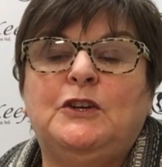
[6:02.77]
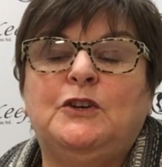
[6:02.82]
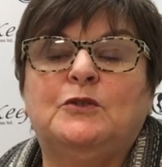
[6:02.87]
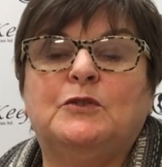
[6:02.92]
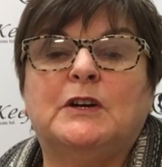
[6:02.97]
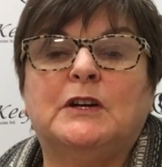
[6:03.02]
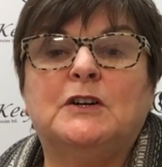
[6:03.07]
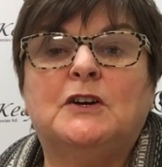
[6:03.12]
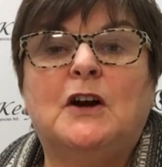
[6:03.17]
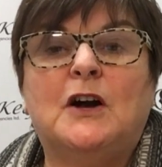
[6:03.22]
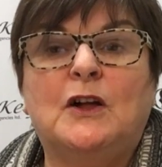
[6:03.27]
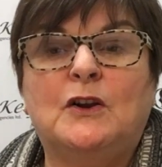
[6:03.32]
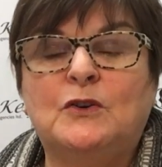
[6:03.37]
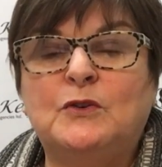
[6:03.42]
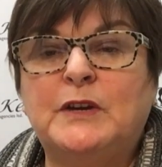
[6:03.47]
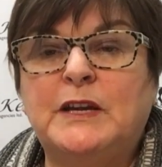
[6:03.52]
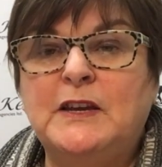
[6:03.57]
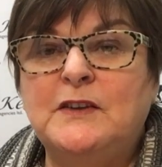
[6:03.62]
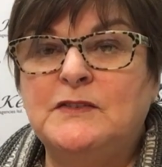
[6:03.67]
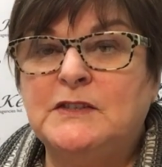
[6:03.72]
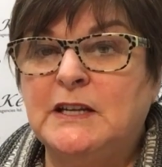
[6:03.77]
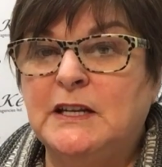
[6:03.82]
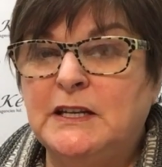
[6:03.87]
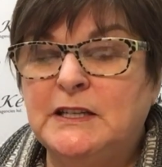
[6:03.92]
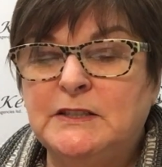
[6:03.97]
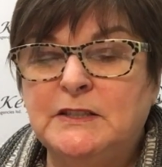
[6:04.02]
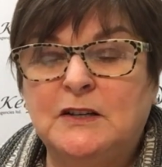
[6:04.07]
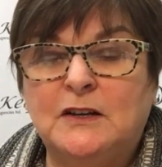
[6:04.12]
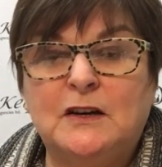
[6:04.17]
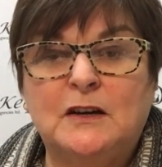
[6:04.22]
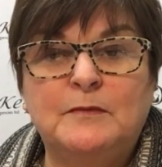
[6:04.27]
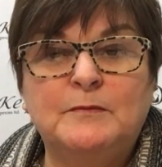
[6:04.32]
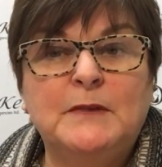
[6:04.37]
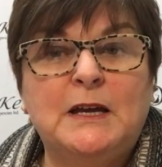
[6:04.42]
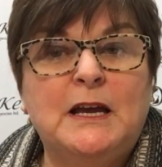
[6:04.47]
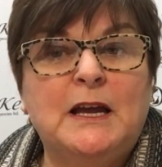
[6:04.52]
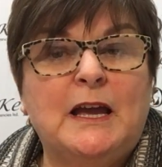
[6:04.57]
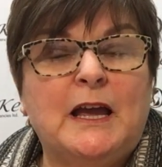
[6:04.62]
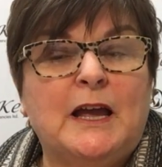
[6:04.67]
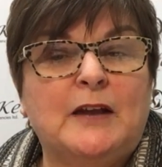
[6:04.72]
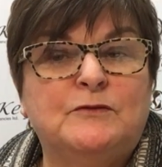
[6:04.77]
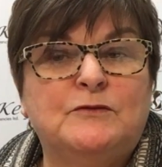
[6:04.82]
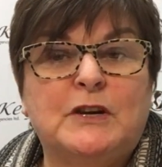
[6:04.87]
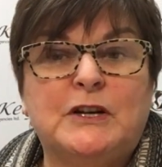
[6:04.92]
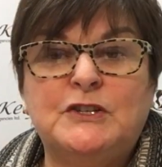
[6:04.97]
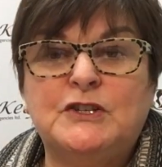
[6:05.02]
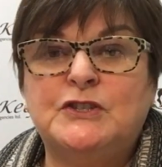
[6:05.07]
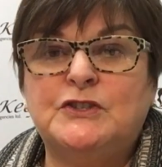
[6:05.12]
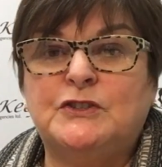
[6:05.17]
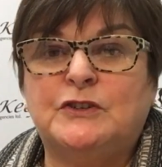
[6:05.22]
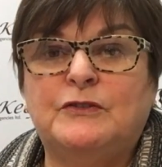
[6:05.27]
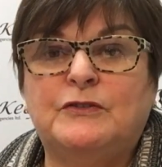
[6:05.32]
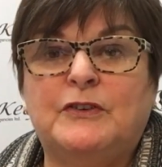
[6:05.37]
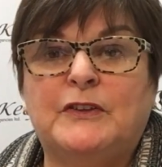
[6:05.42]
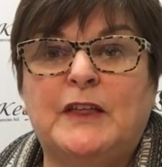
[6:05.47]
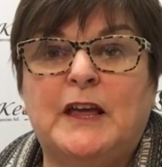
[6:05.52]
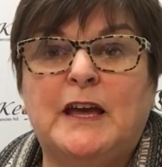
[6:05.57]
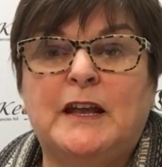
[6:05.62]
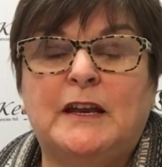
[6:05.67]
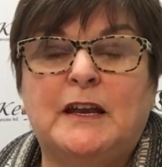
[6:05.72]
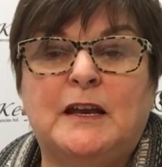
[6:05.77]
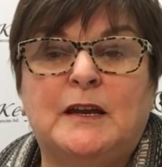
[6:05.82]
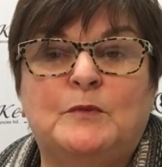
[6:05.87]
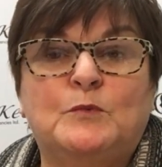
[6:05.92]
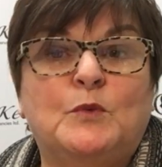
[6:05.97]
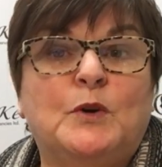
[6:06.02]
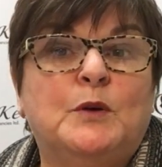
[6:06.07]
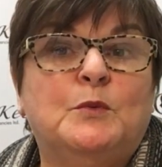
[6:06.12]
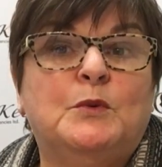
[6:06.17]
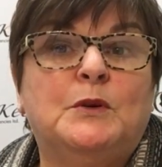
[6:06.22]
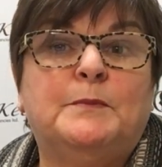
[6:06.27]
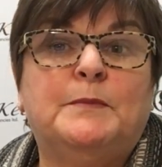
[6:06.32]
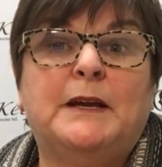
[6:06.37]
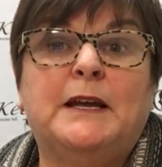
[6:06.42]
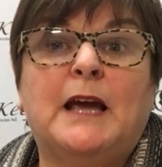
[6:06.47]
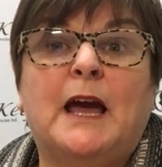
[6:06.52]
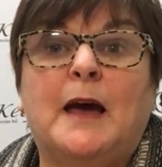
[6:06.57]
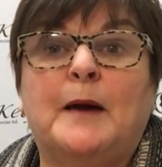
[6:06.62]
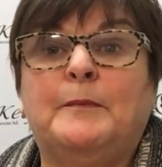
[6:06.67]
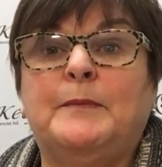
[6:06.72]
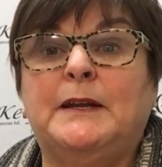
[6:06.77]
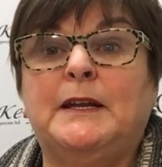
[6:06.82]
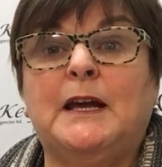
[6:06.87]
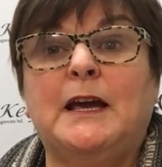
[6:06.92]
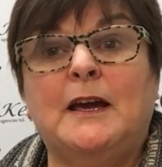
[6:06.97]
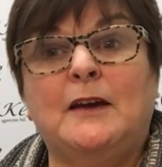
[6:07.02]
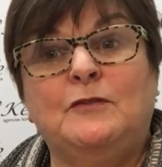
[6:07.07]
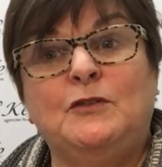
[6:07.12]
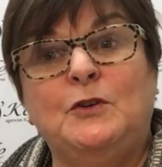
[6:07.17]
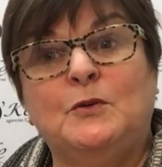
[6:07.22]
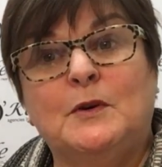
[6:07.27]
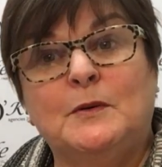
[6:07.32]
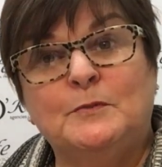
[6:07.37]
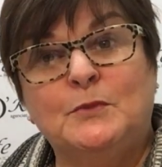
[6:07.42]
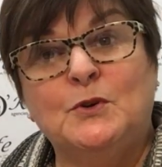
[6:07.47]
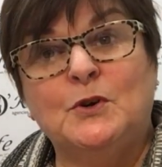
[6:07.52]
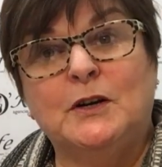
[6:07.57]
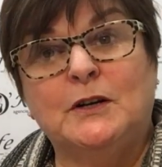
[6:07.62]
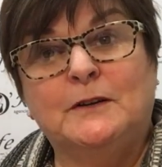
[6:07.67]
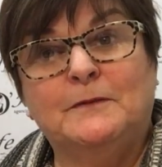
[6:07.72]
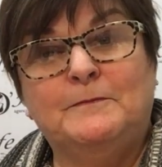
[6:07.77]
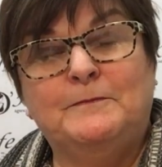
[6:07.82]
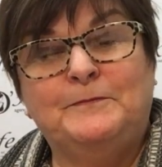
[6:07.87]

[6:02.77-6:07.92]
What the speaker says: you can call O'Keeffe's anytime and register for that, and we would be happy to have you on board.